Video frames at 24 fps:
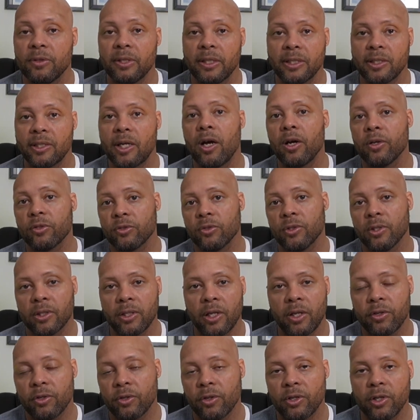That's also
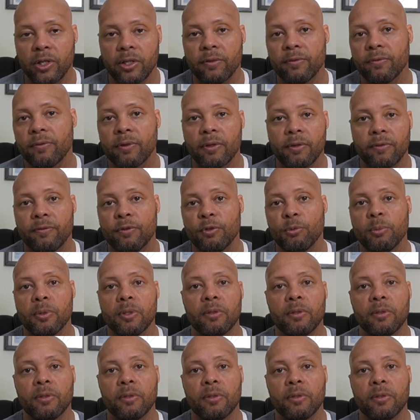another good film